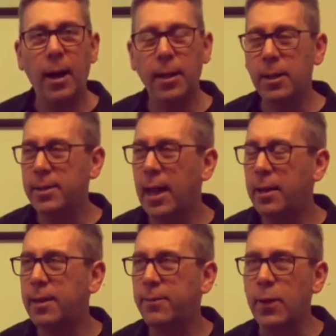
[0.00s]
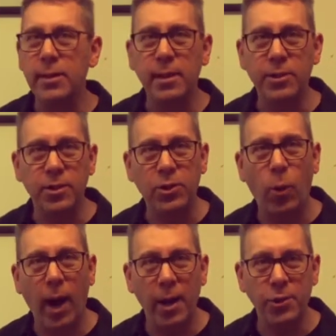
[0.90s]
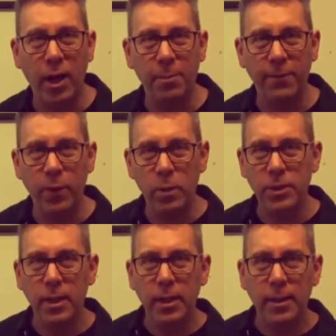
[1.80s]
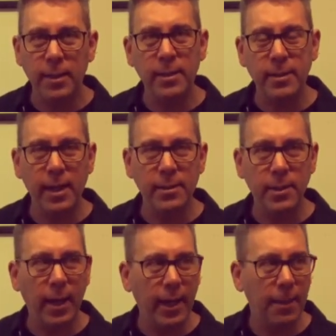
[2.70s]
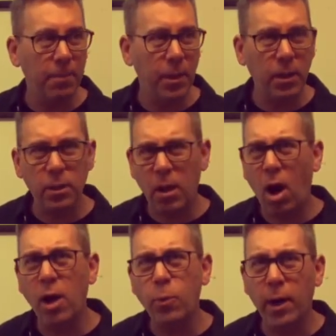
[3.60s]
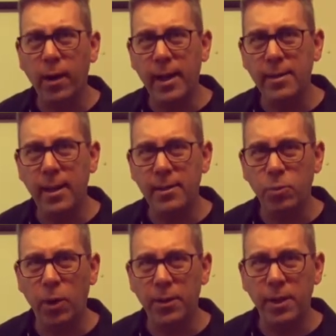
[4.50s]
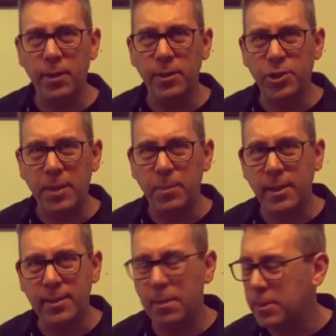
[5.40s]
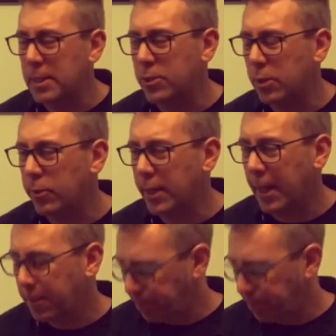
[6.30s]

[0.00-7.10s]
You take, for instance, your Squiers, your Epiphones. These days, the hardware is where the cheapness comes into it, really.